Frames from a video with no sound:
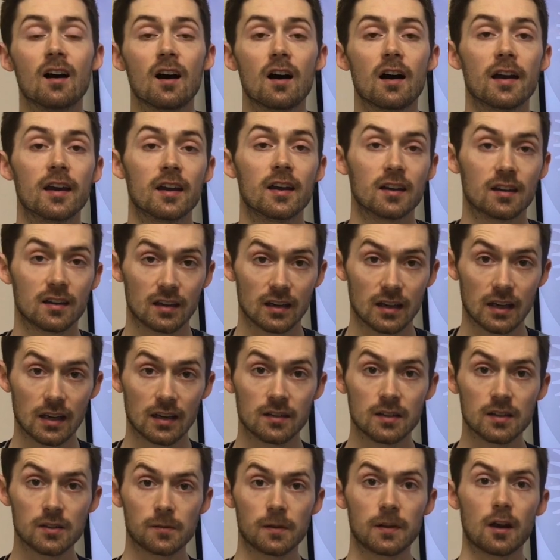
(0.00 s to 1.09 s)
Hi,
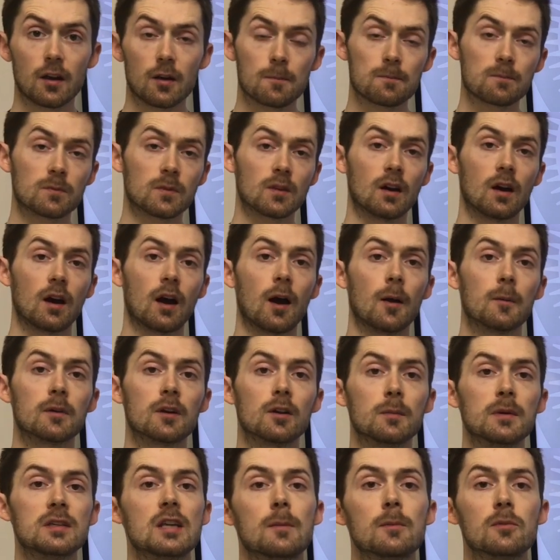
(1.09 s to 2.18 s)
in this video I'm going
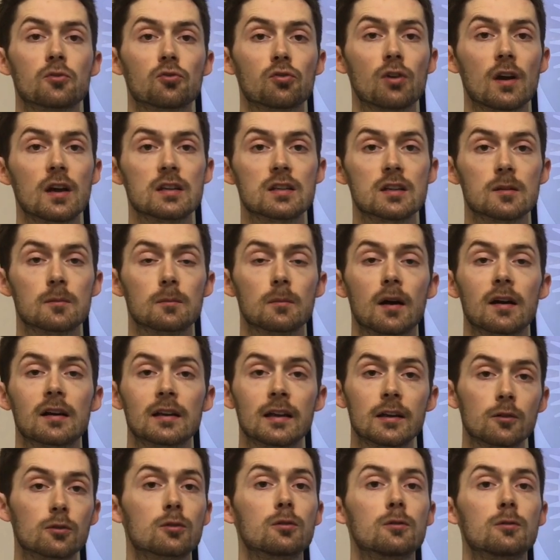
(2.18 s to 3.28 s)
to be demonstrating my
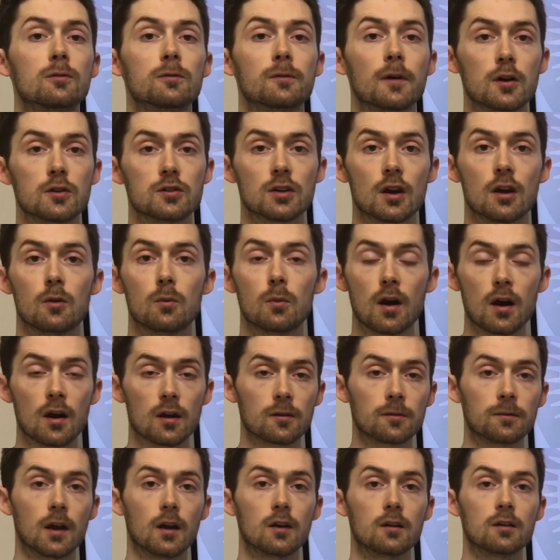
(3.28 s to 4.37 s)
clinical photo
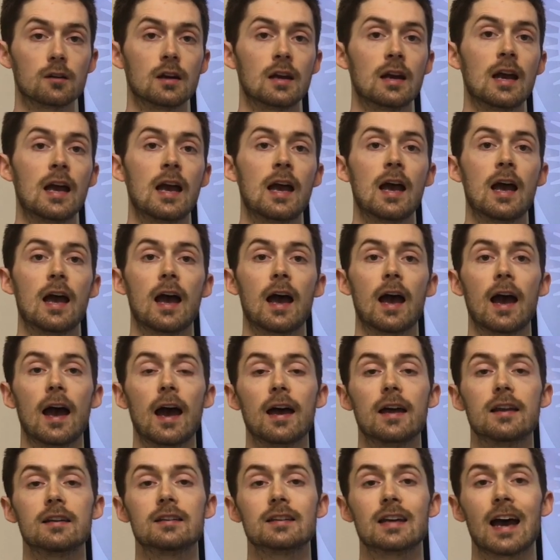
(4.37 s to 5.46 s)
workflow
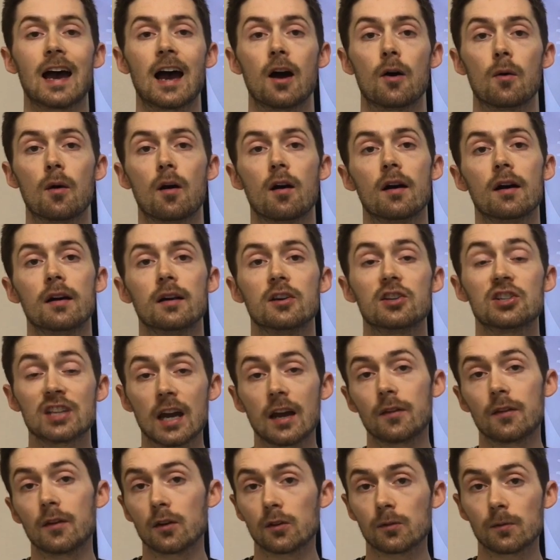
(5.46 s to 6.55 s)
and how I
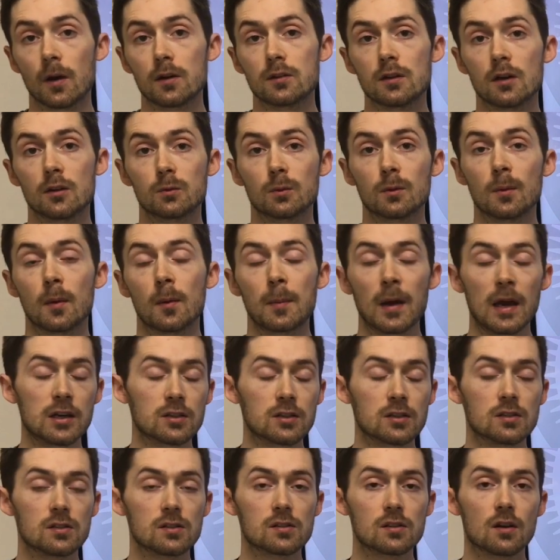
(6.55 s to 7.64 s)
share those photos with my
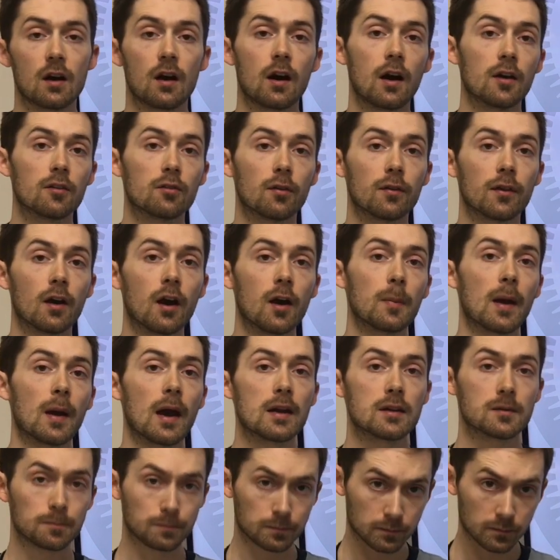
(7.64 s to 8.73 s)
patients either on the
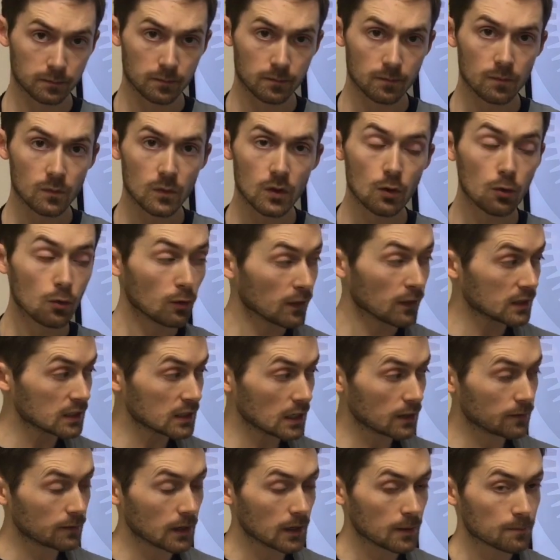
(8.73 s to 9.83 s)
iPad or on the
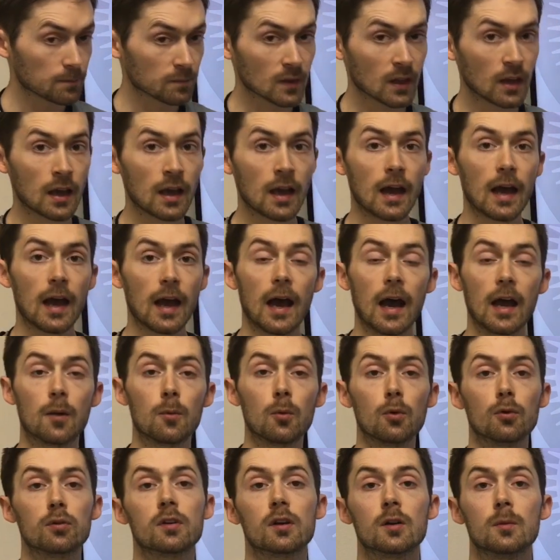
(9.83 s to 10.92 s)
TV, and
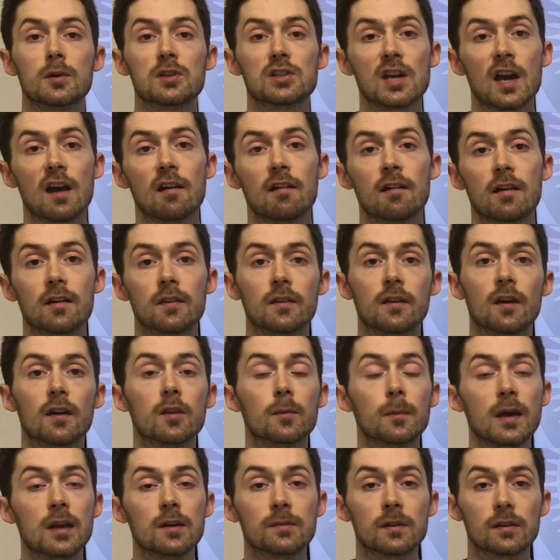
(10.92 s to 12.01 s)
I'm also going to be sharing the
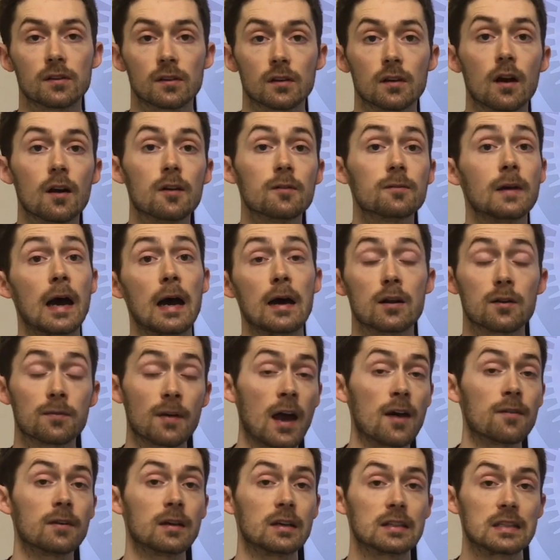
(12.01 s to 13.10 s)
other benefits that I found of
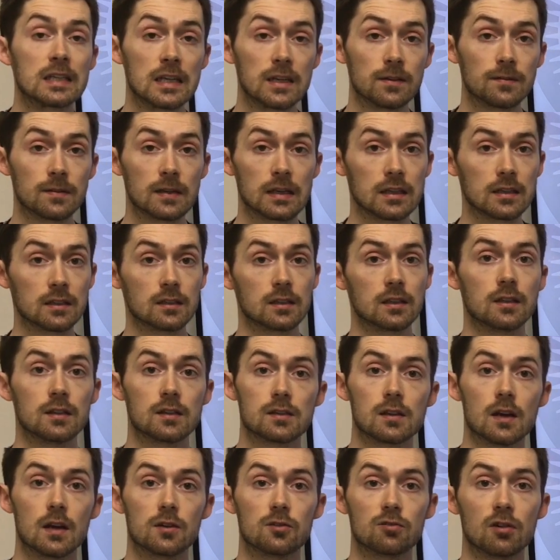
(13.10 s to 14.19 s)
having a TV in the
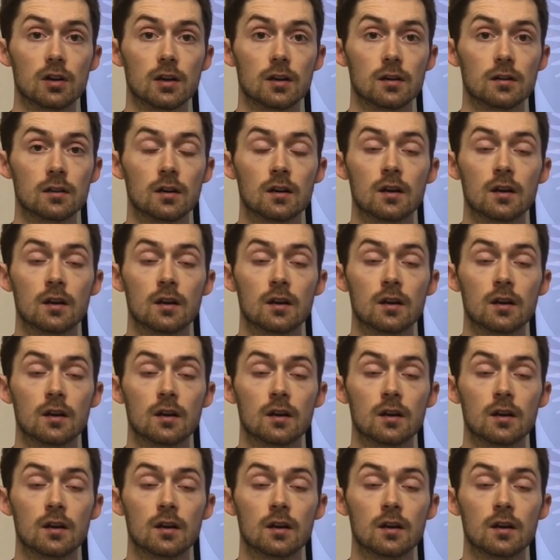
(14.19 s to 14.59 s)
surgery.